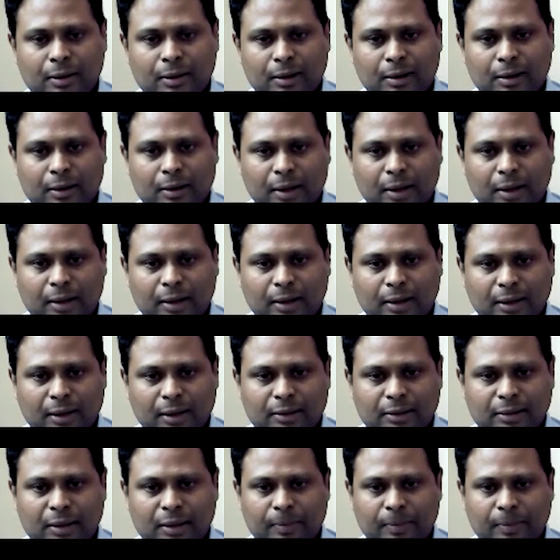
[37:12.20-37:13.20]
All right,
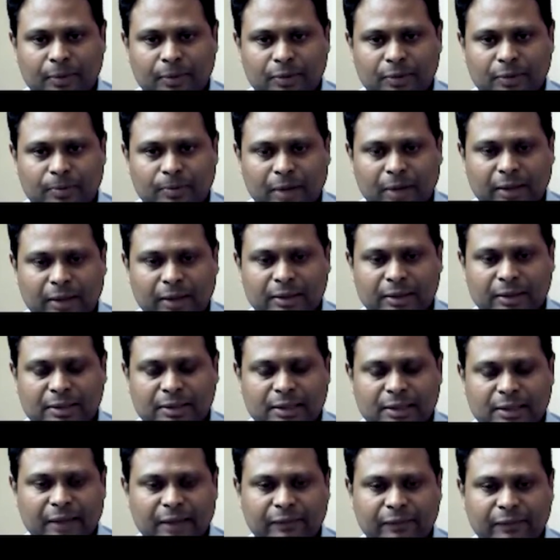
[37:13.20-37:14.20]
next up is practice
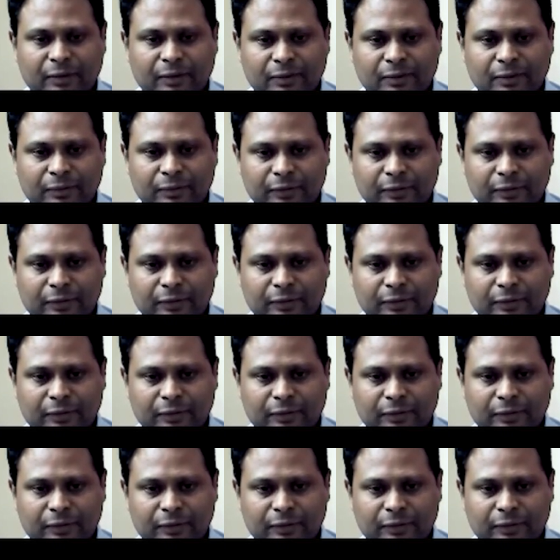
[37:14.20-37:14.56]
seven,